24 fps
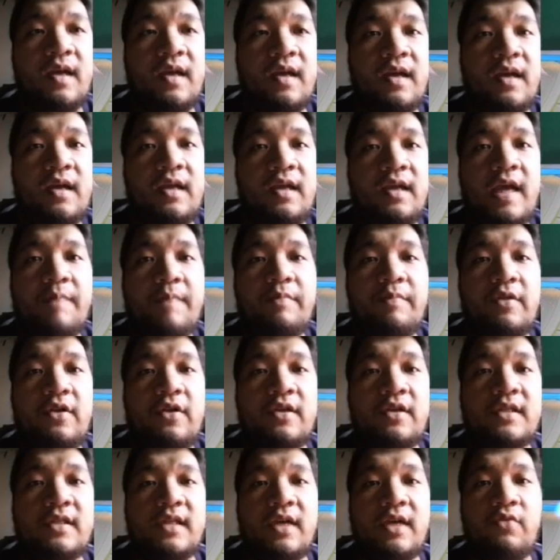Yep,
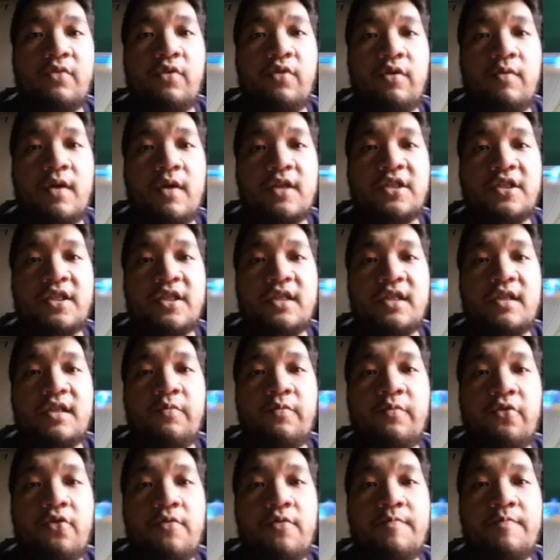looks like we're watching the
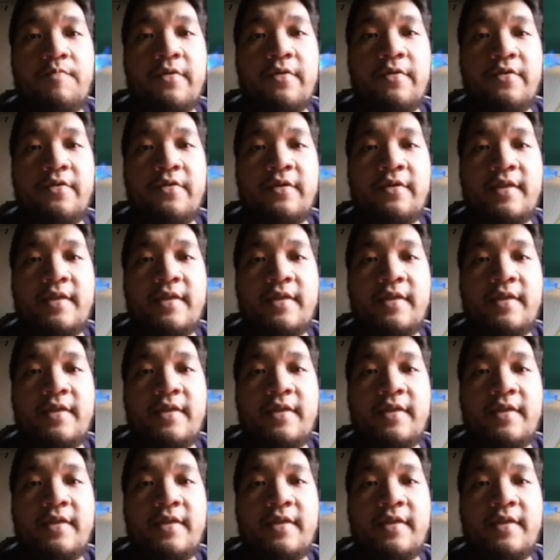rope burn.